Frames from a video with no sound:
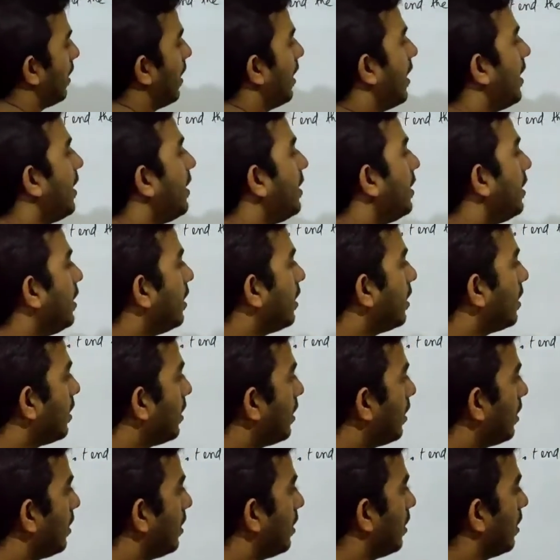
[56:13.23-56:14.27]
AD,
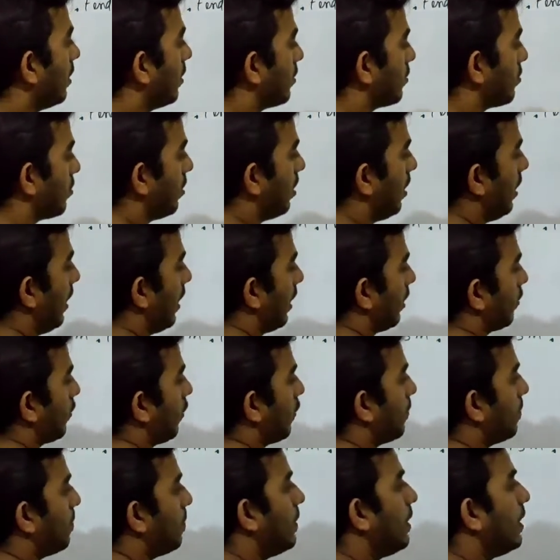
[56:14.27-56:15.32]
sorry, length
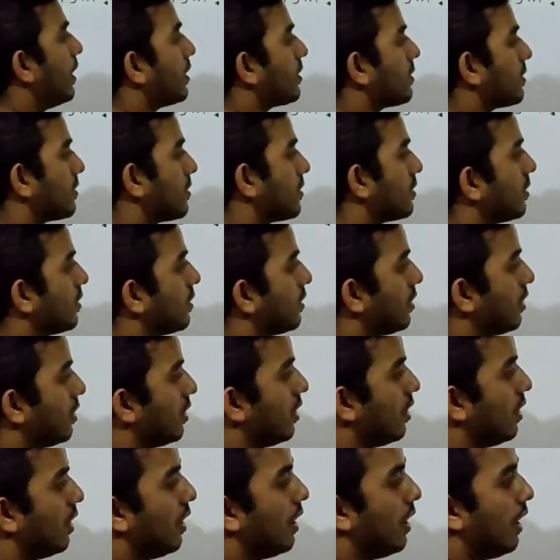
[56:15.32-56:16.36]
of PS,
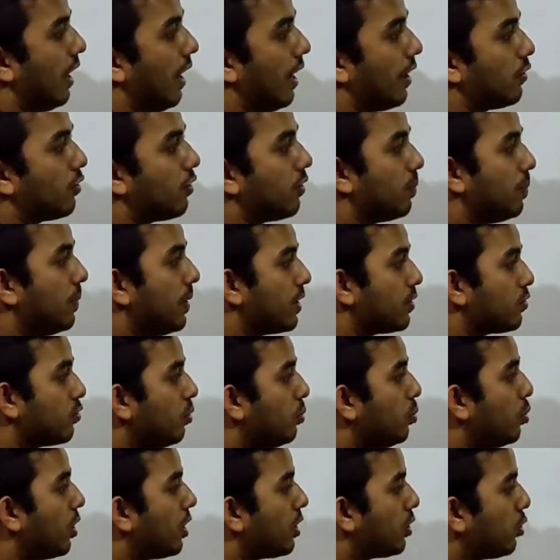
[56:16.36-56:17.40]
length of PS will
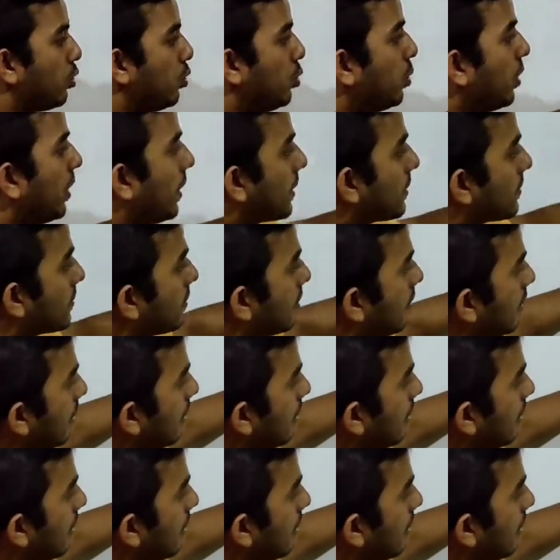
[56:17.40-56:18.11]
be what 2x.